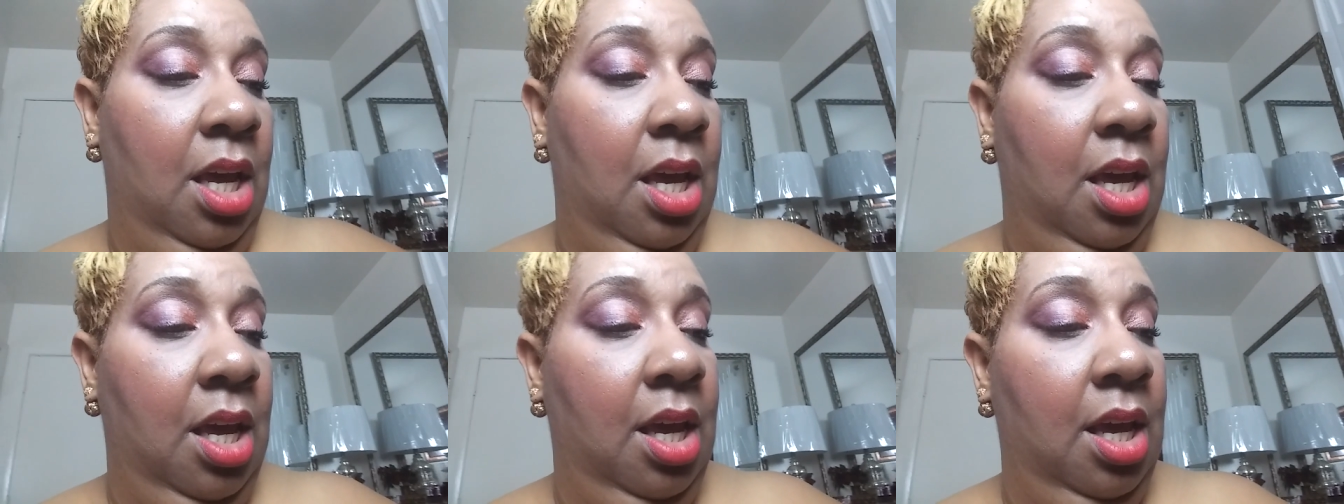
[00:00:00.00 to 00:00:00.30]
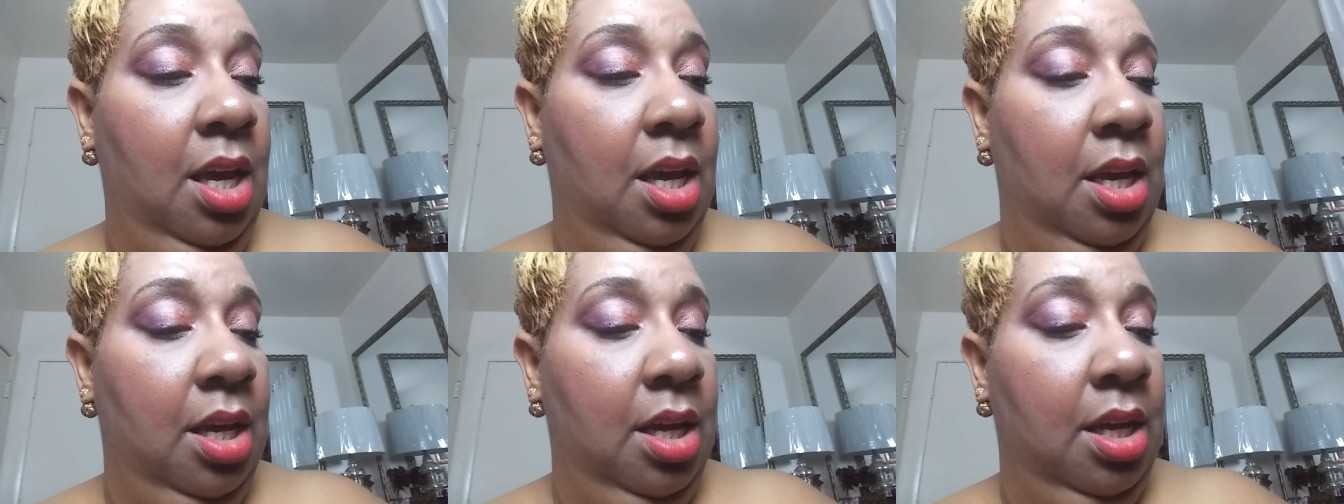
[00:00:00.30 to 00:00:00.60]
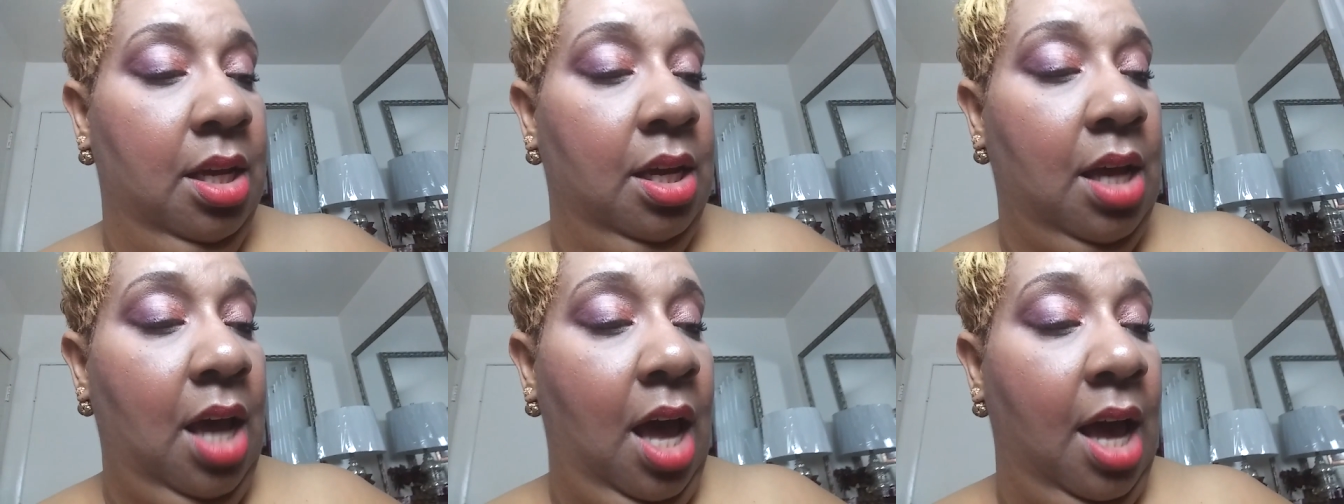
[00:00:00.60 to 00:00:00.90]

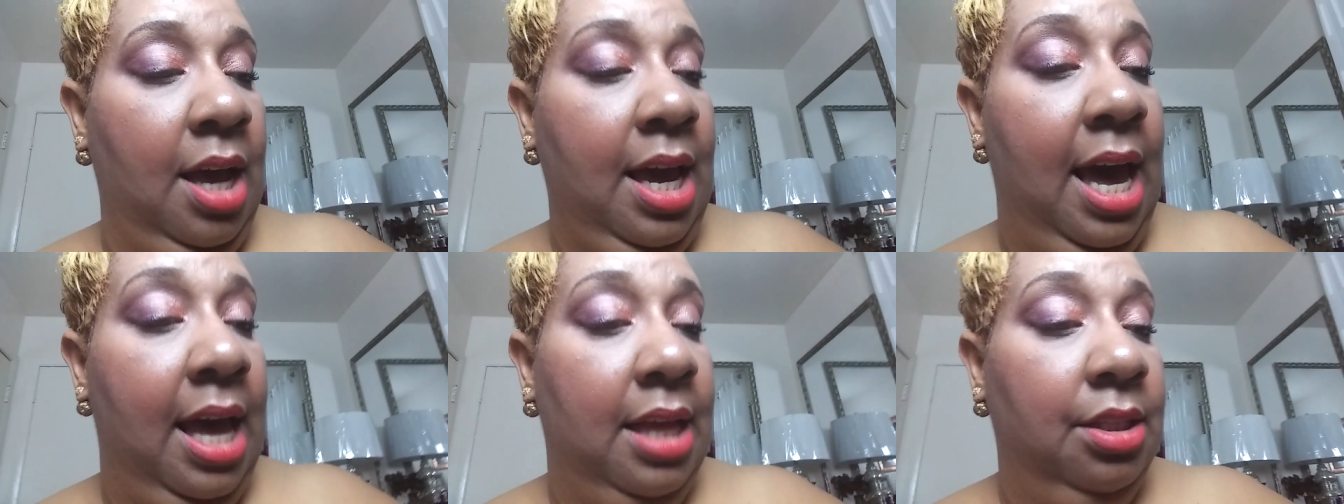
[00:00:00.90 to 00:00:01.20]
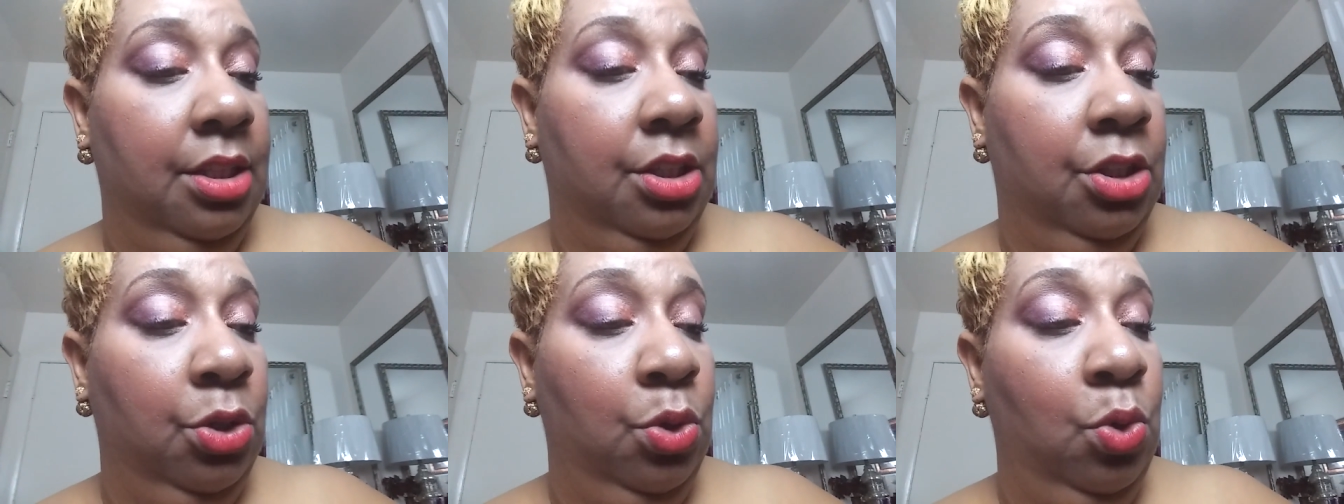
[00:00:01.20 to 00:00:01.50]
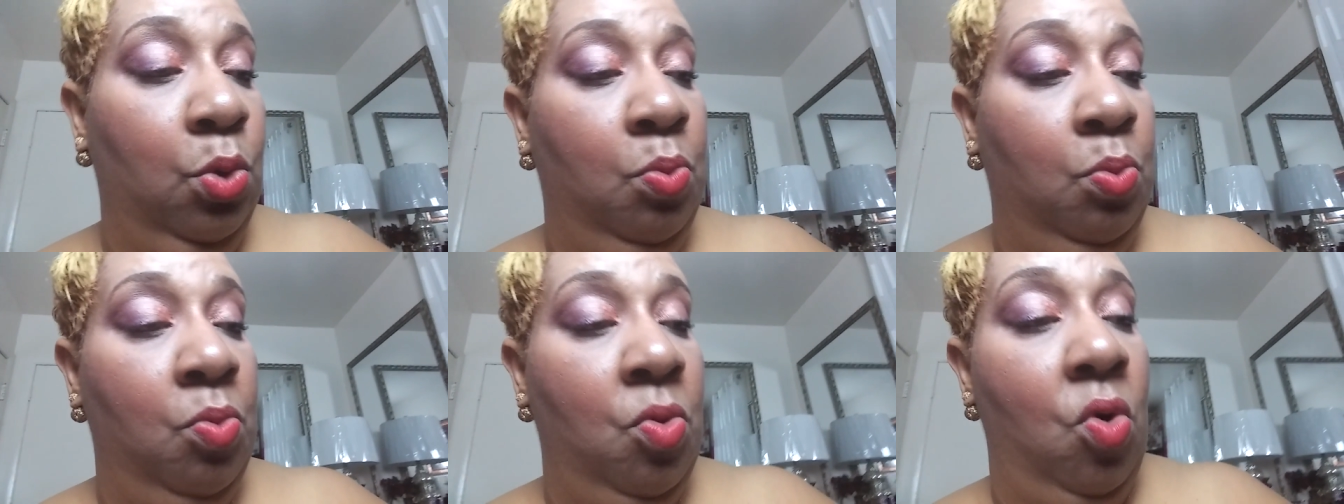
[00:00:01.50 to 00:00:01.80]
And I got
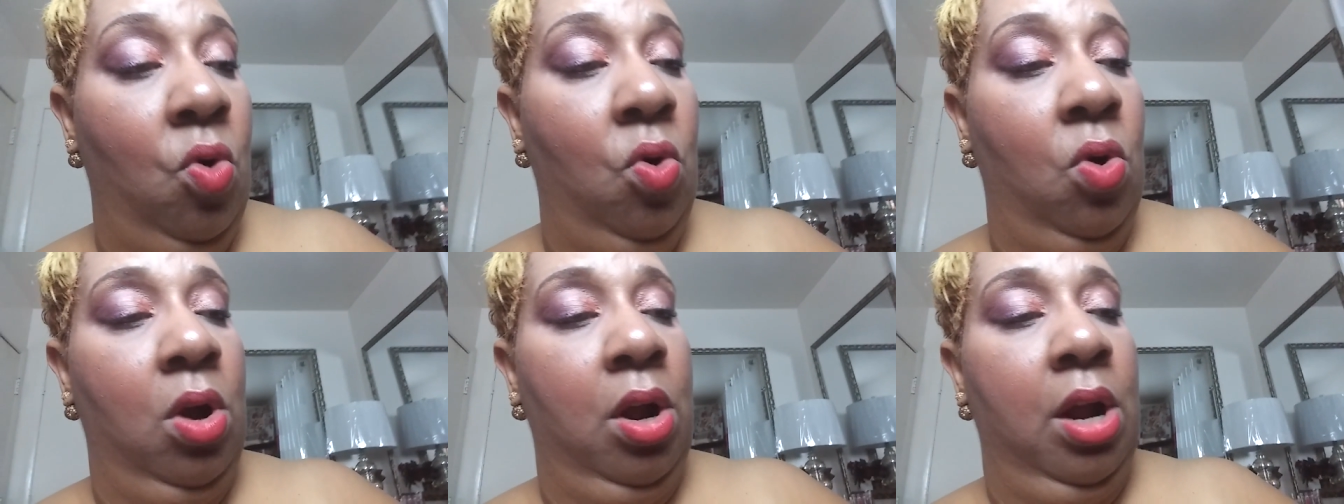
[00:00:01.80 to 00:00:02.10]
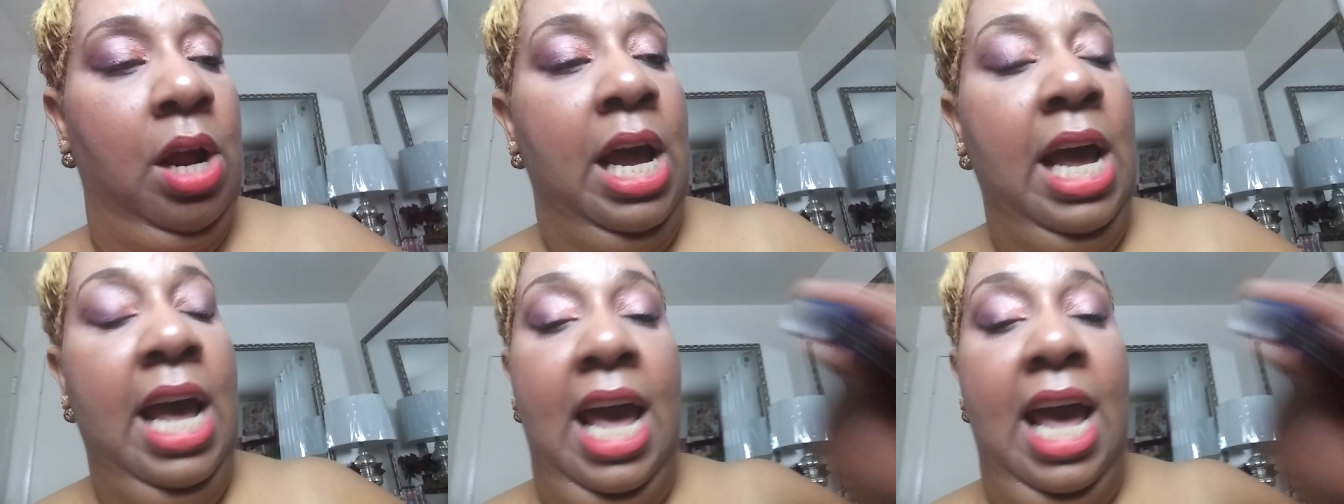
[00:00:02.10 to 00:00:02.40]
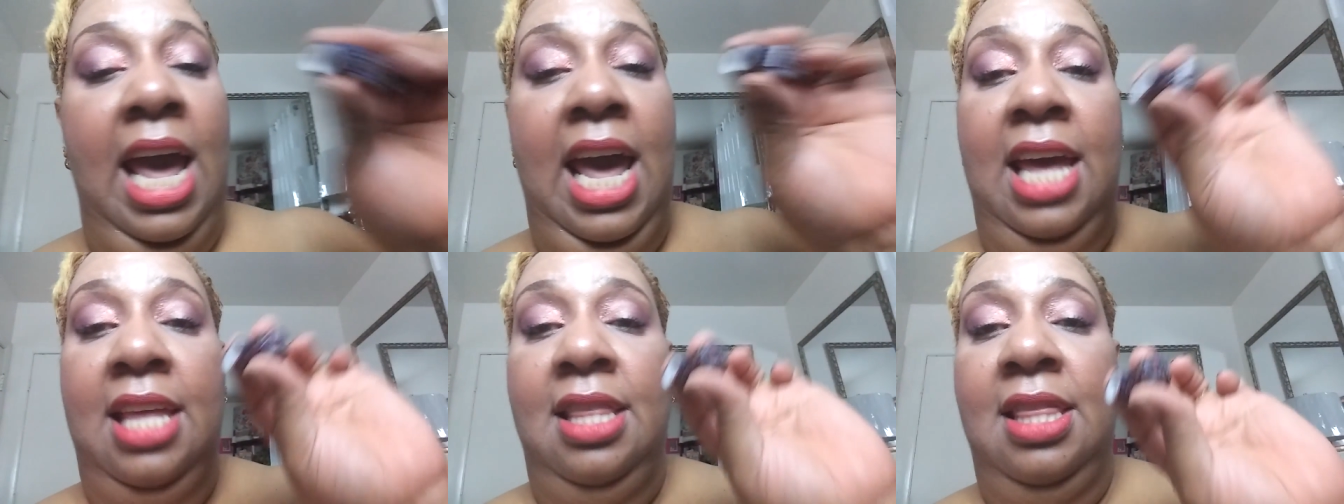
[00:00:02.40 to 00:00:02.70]
two more,
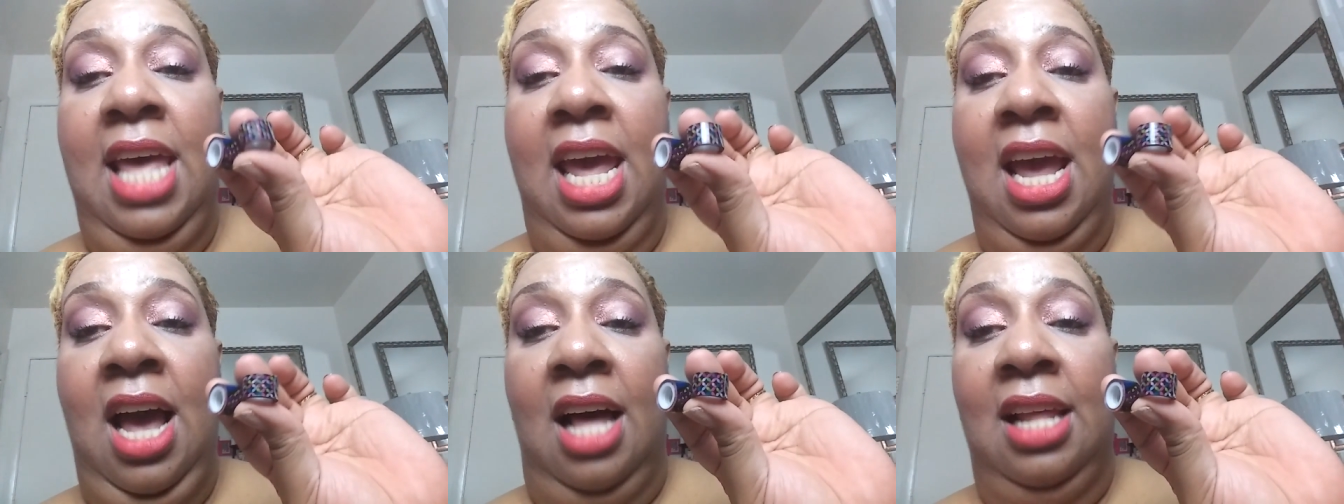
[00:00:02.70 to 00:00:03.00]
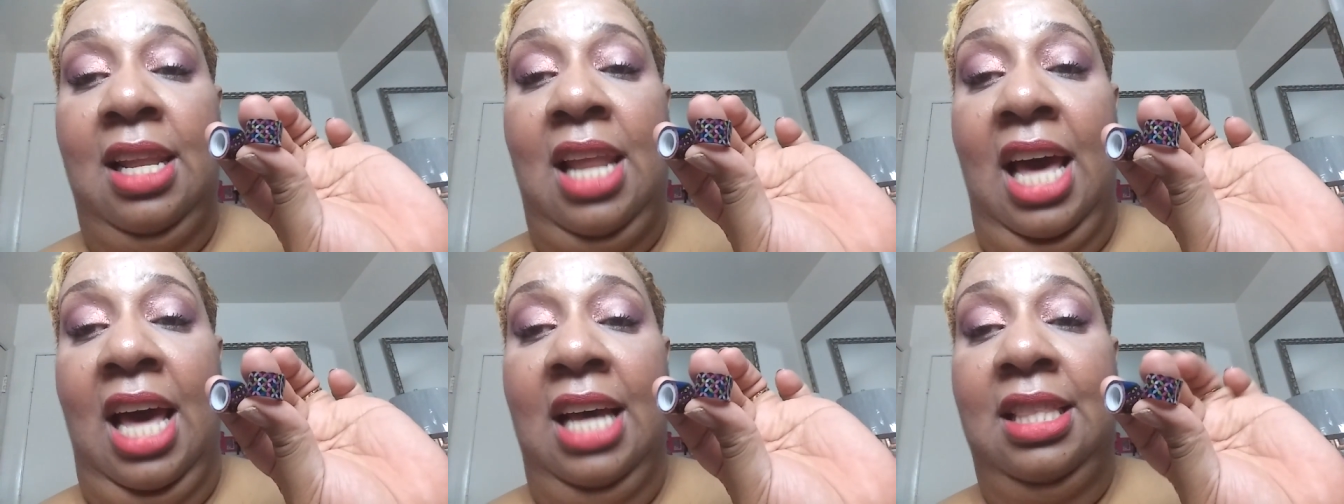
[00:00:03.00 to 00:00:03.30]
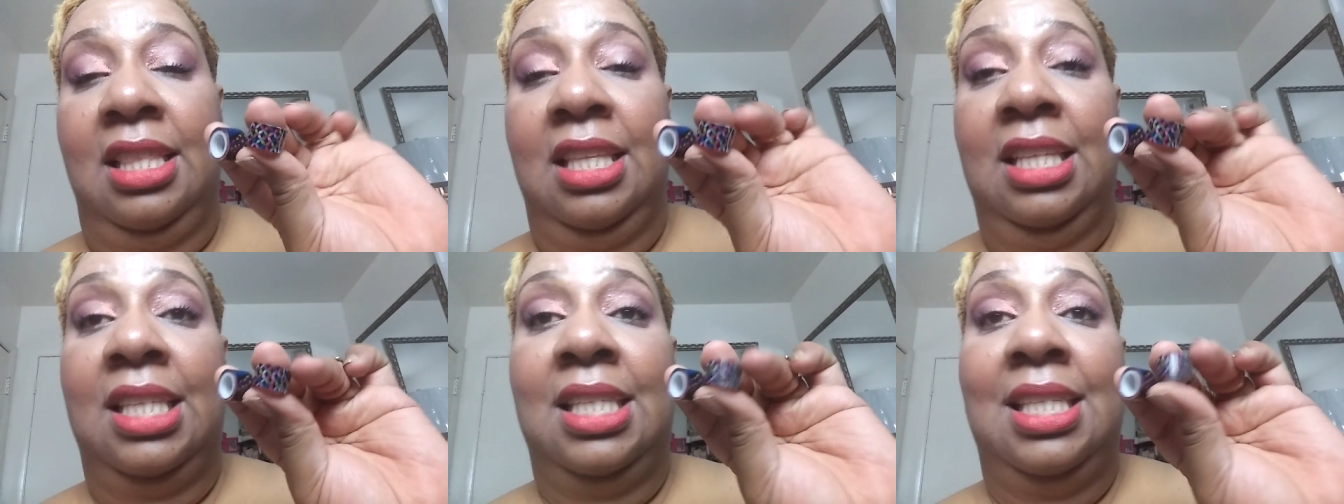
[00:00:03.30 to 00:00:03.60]
and they are
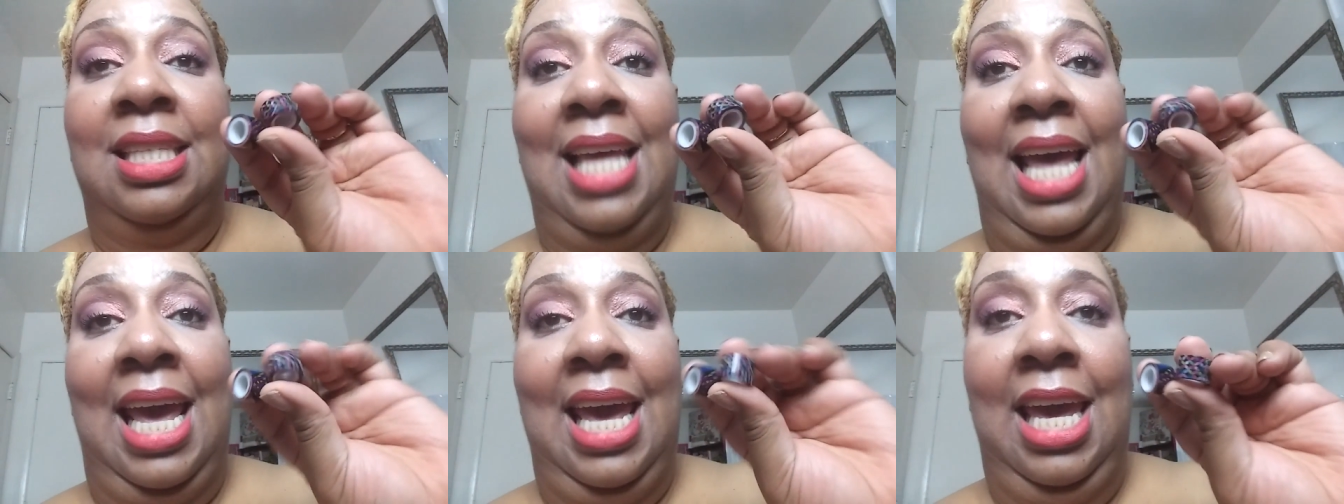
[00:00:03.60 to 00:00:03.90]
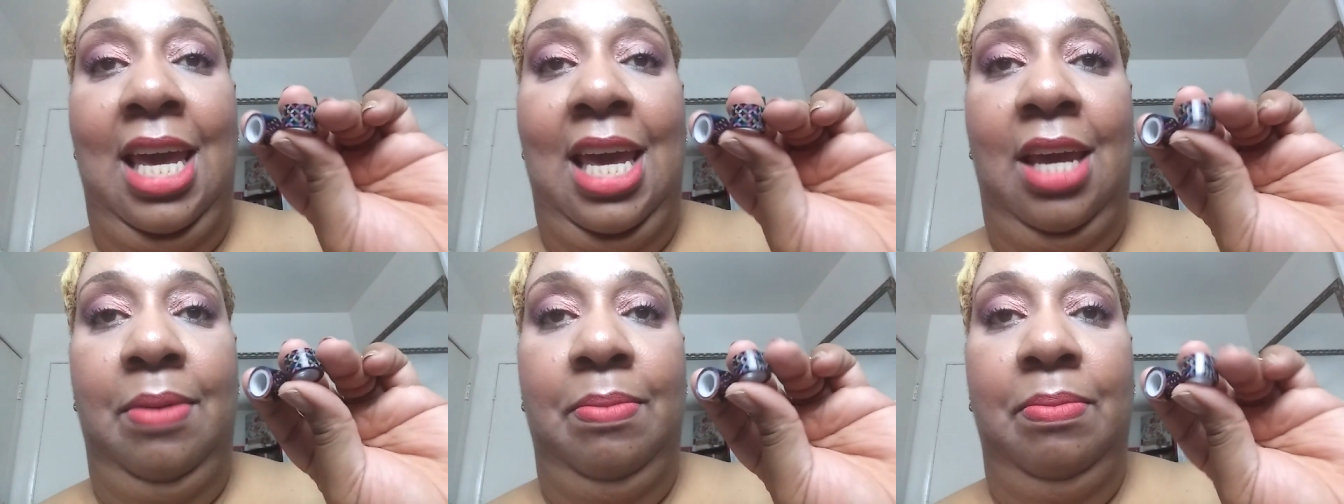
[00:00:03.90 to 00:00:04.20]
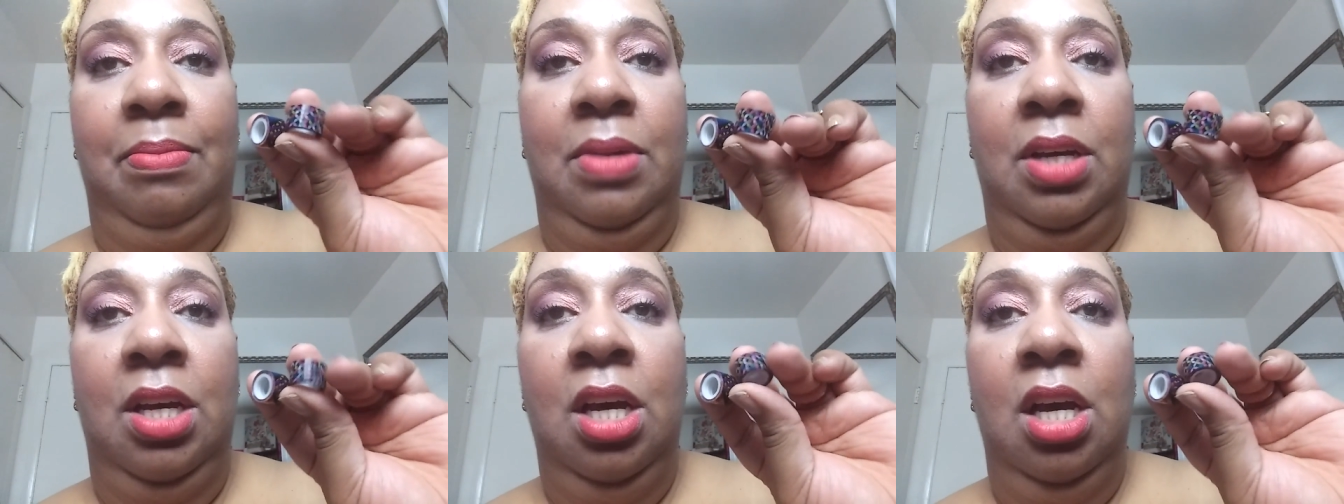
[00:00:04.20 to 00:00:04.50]
like the
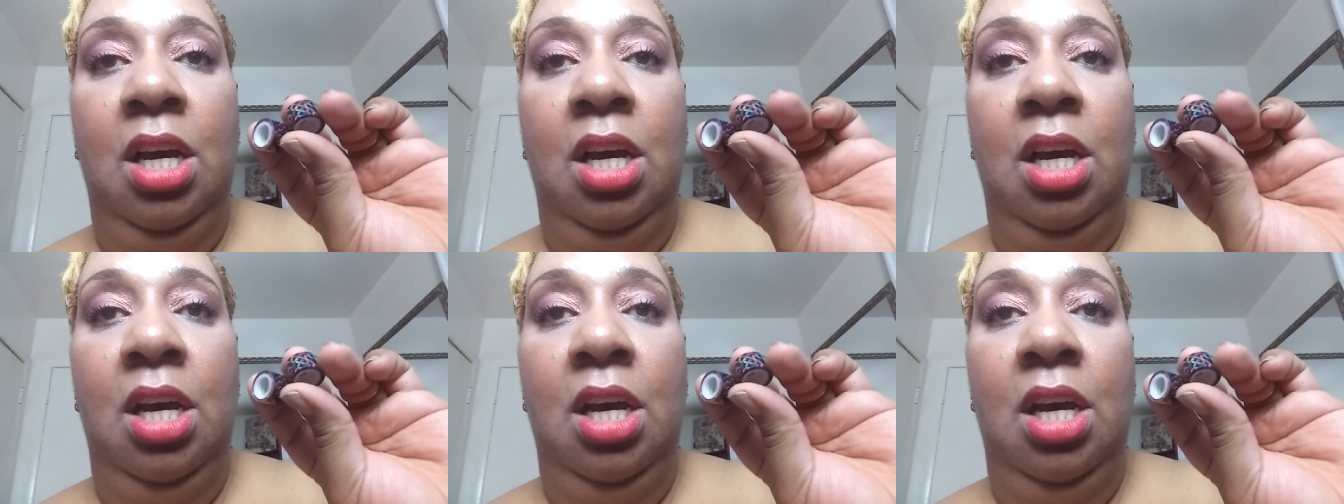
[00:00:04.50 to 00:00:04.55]
same